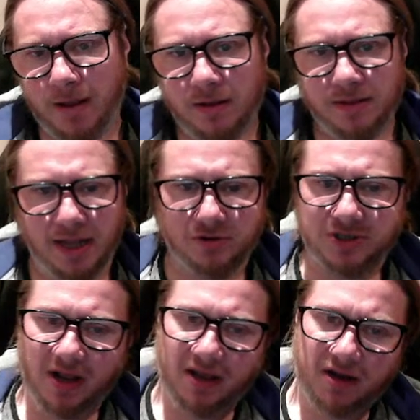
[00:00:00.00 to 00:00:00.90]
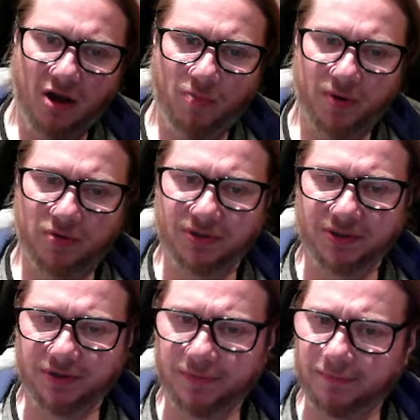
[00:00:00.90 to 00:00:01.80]
That looks like an
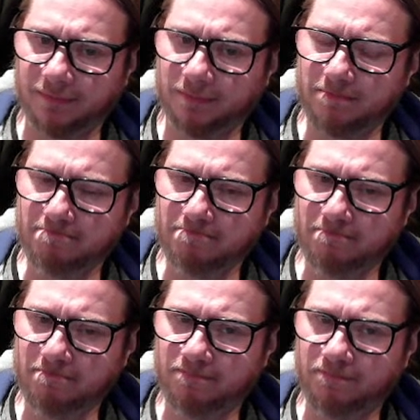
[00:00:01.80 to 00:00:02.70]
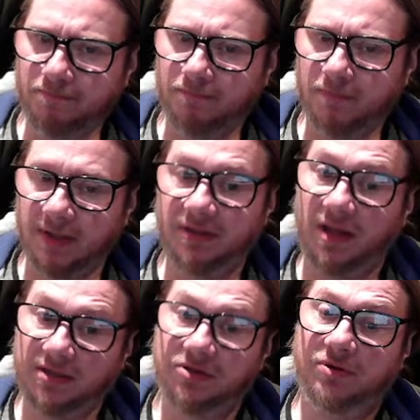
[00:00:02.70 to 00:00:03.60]
outpost. It
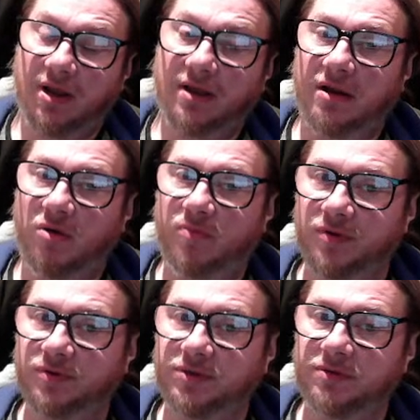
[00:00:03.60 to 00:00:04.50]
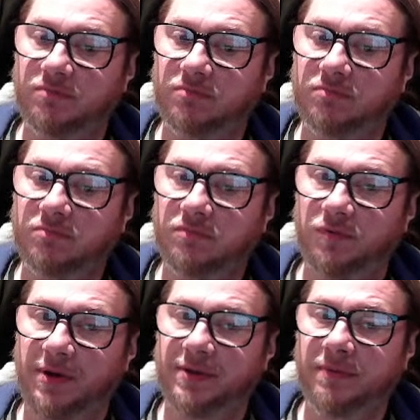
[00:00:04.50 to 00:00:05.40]
does look like an outpost, right?